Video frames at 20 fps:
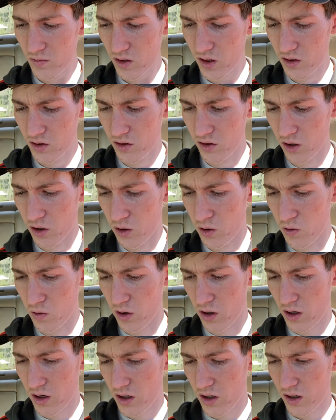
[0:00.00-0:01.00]
So
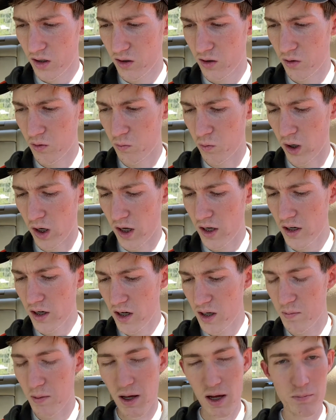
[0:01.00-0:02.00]
what ended
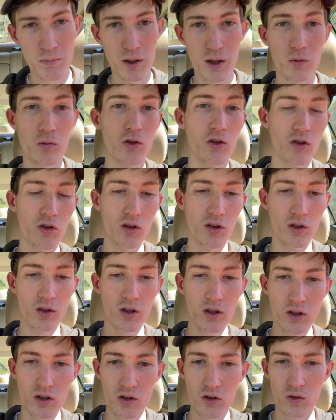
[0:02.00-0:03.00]
up happening, which is the
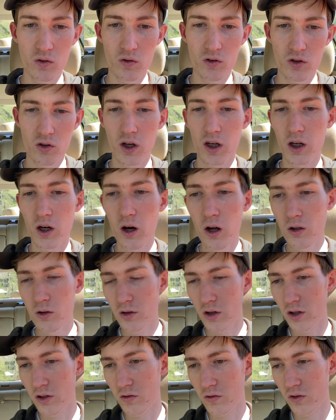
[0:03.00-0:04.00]
good news, so I called
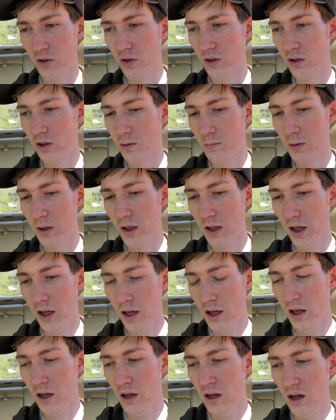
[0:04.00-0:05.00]
Crutchfield and I'm like,
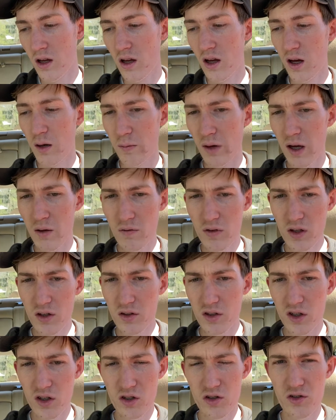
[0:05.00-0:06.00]
hey, I'm having this
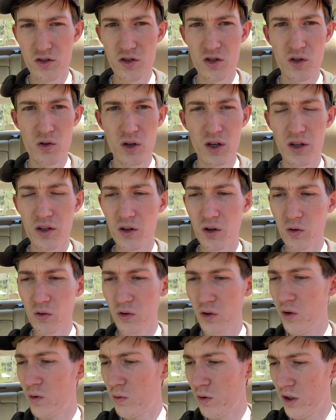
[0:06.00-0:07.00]
issue. I don't
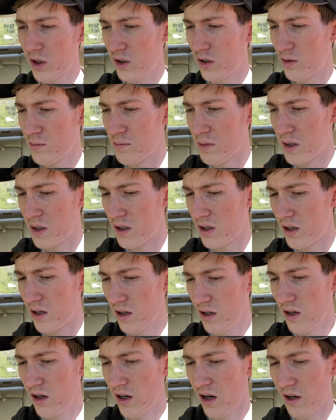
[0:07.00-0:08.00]
know what it could be.
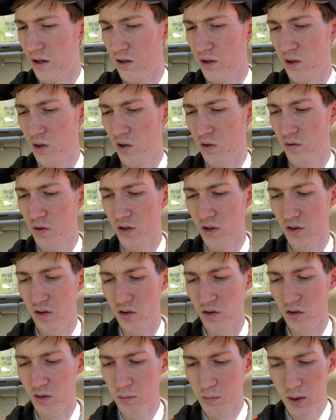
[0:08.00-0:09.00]
I don't know if it's the
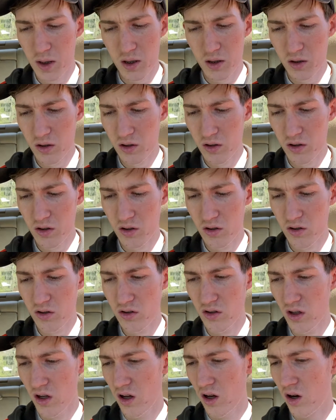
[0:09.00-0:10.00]

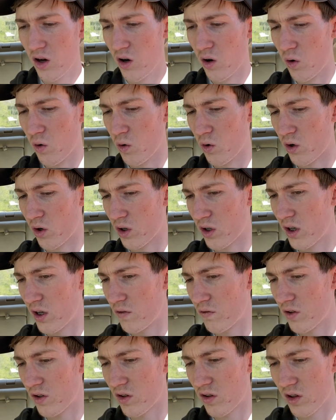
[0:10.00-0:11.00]
speakers or
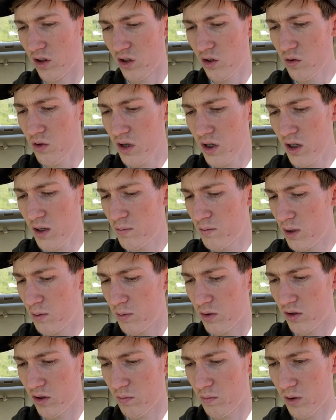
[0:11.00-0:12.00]
if it's the unit.
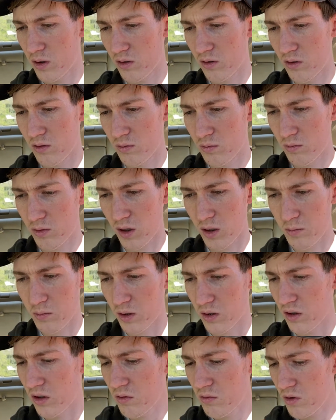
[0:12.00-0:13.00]
Maybe something got
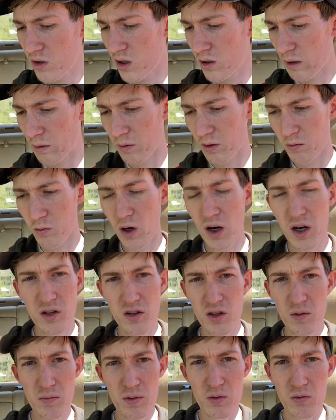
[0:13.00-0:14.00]
plugged in wrong. Maybe I wired
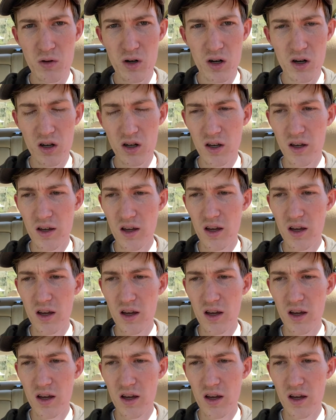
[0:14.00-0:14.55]
something wrong.